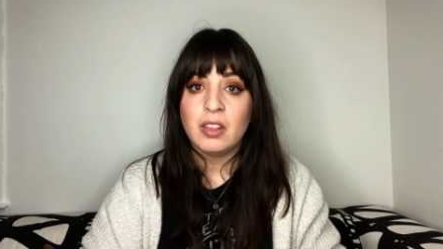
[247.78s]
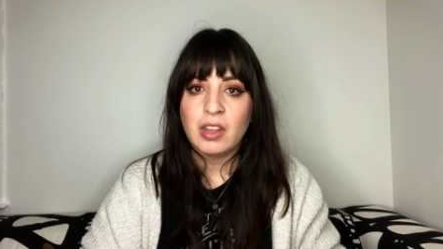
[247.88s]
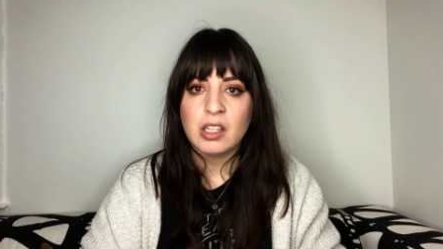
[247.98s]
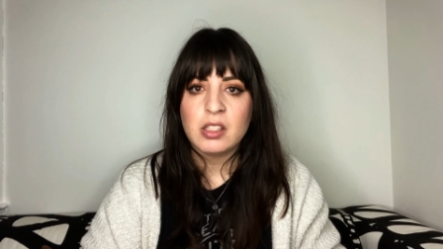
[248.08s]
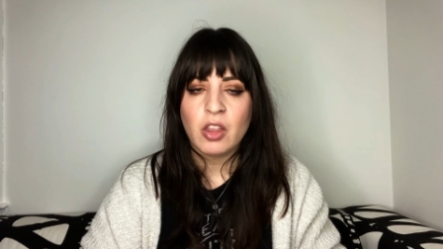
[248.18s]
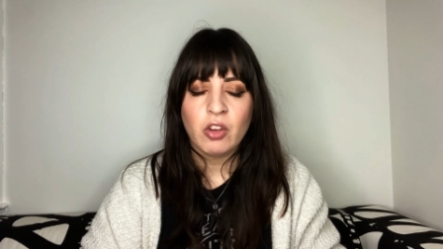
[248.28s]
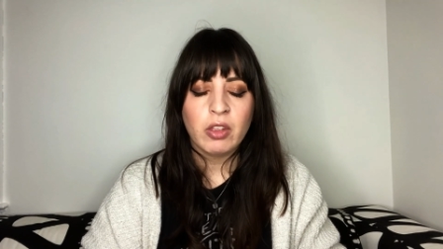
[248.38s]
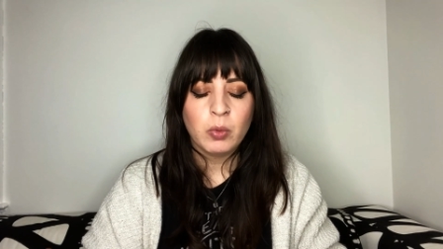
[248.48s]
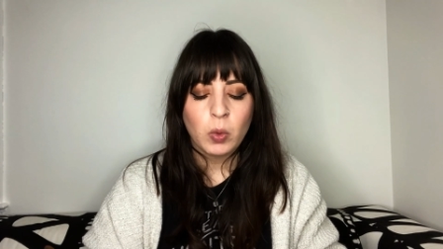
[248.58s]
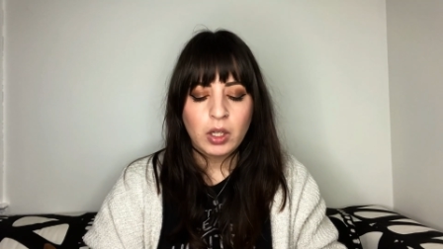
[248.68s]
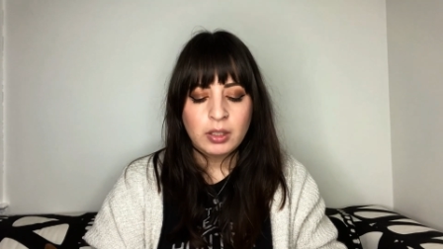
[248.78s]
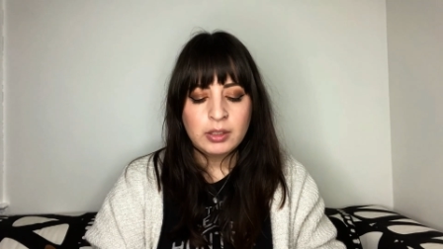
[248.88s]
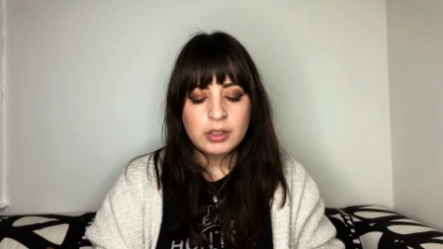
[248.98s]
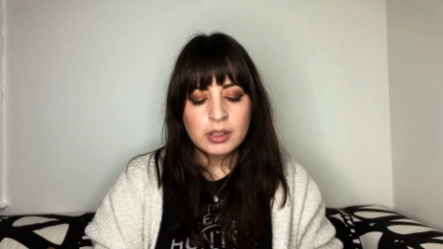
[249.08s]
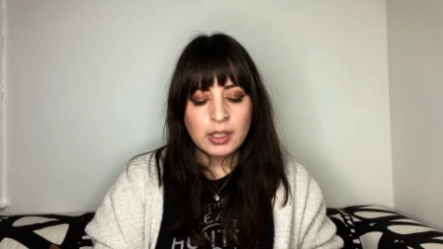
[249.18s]
things other than wood.
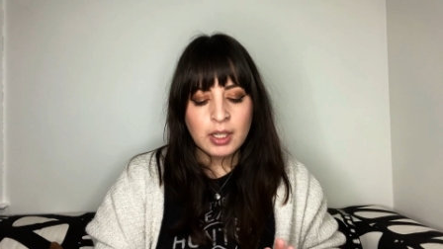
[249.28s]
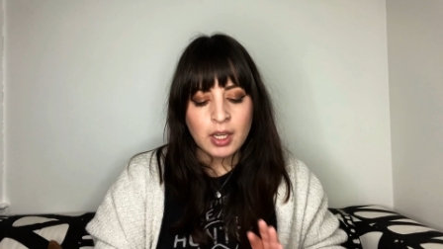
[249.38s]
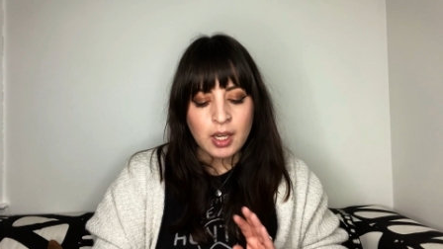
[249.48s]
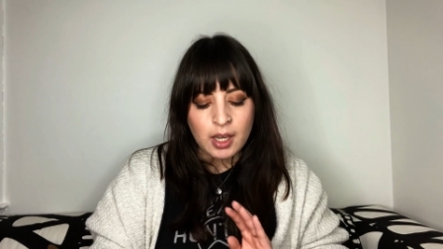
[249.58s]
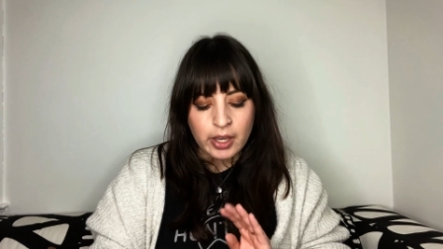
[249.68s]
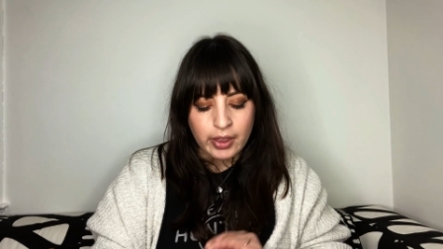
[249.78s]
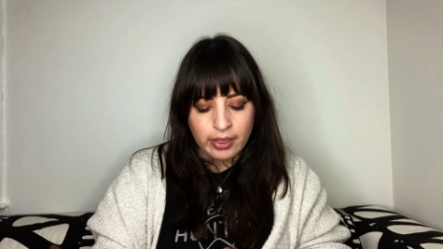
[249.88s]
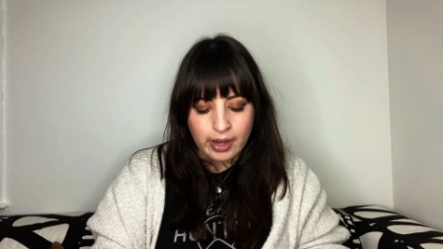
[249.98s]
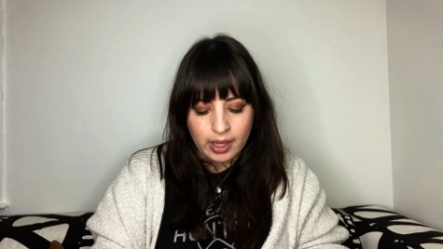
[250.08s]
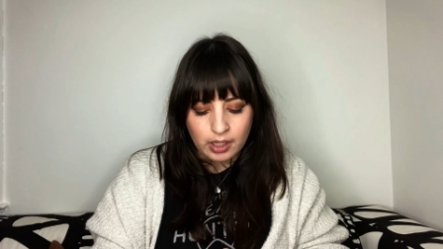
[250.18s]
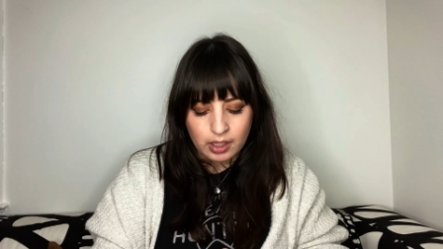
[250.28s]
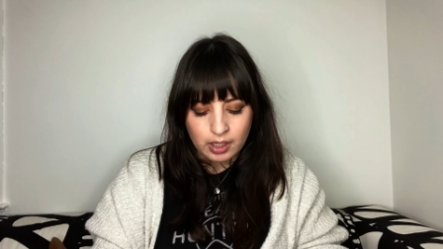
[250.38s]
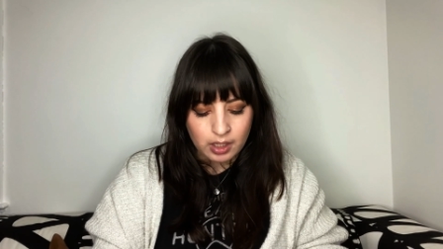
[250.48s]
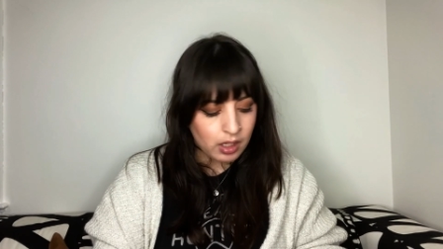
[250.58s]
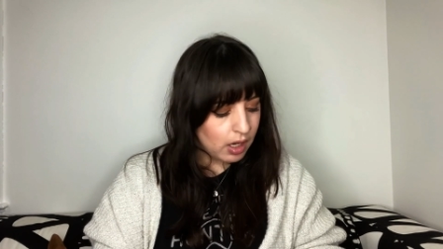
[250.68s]
Then,
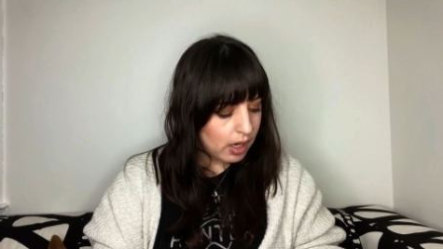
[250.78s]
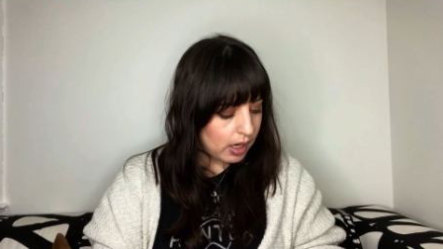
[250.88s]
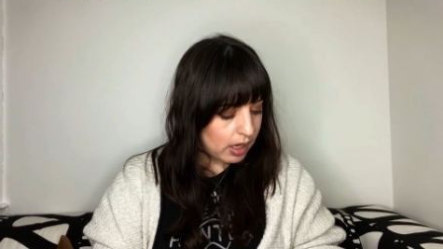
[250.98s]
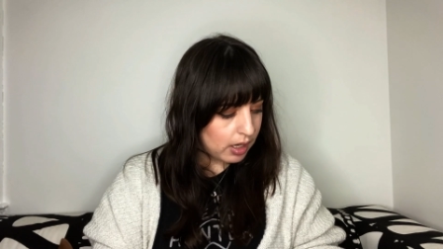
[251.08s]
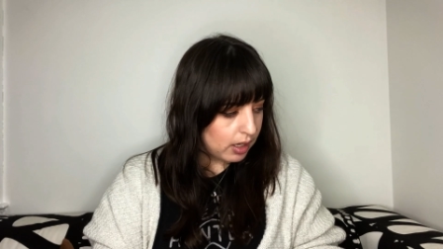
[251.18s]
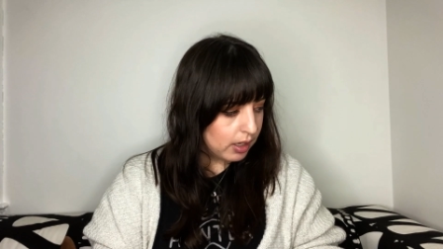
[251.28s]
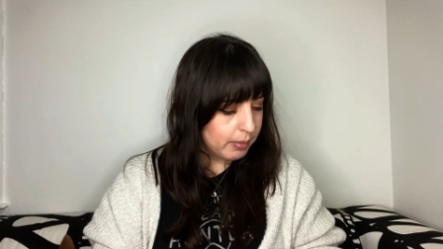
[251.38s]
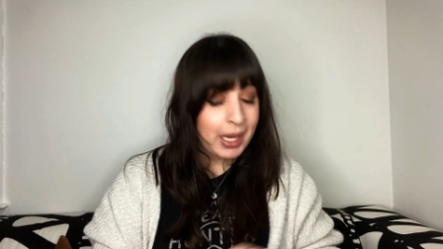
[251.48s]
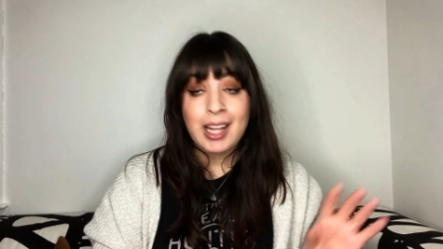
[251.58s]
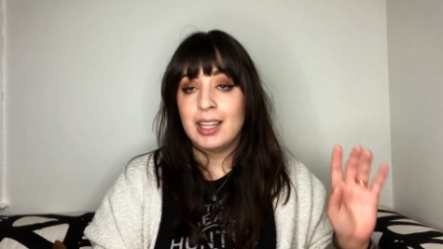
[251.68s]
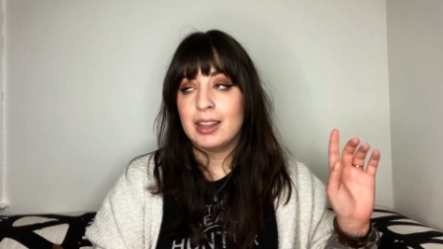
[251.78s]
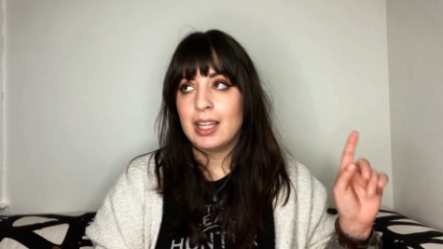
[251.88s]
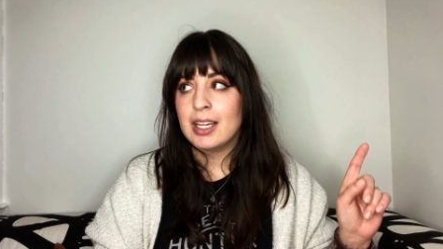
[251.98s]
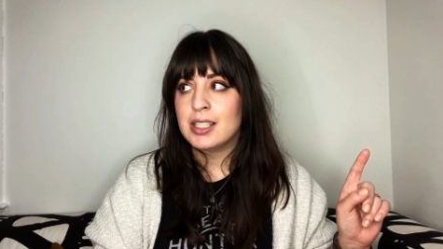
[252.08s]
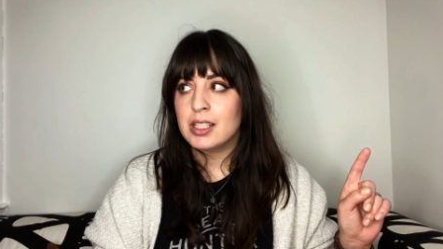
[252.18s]

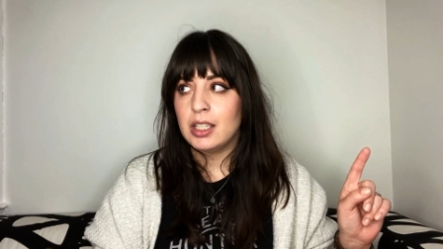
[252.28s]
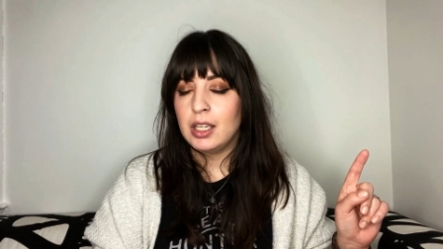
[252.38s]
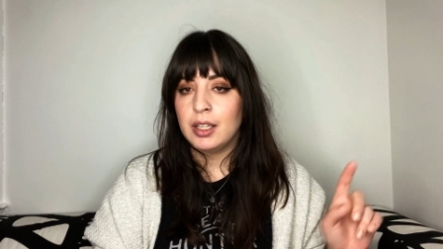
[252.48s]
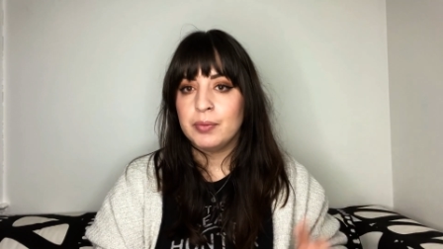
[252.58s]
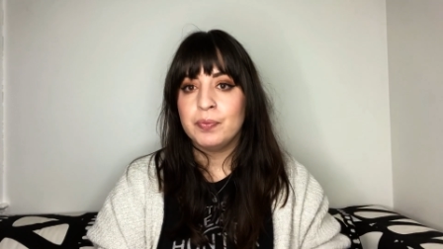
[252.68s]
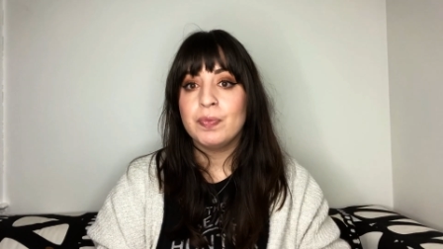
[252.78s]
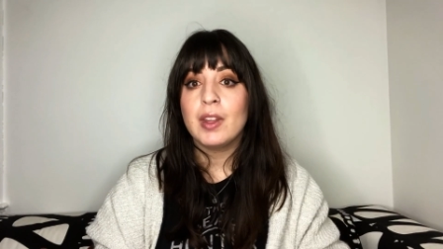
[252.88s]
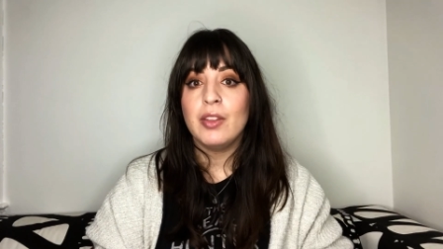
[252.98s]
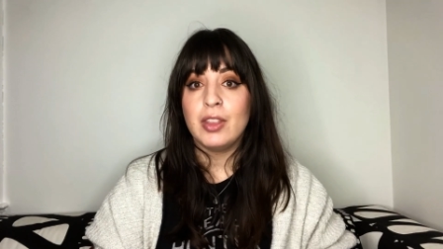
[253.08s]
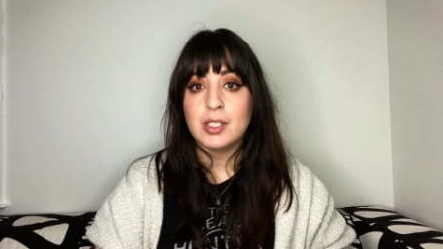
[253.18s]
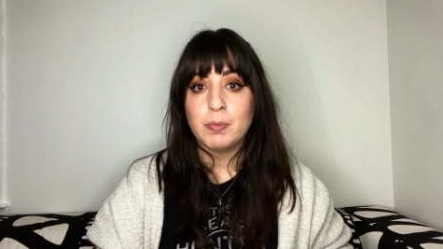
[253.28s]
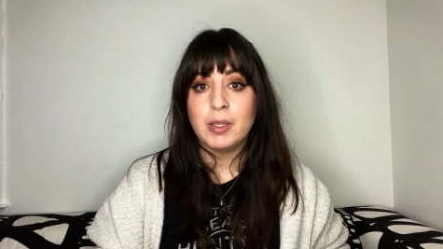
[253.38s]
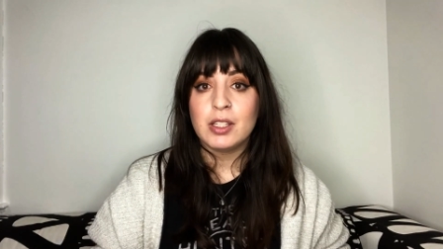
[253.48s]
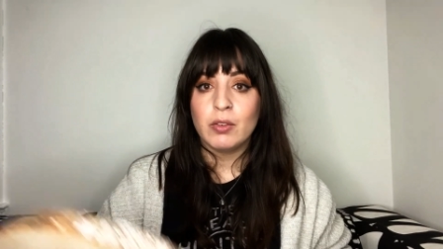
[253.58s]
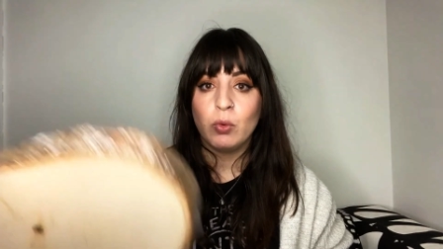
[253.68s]
lastly, this
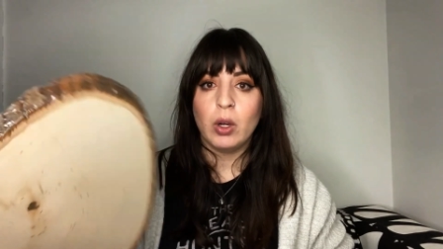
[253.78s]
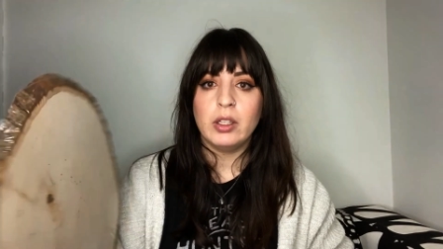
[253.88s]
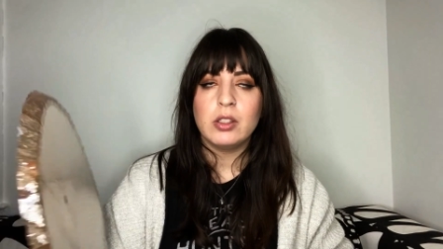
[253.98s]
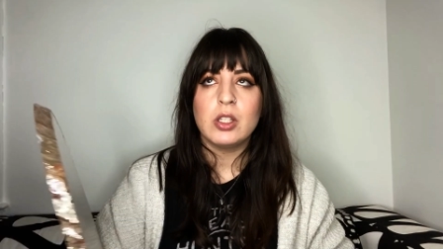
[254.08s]
piece of wood.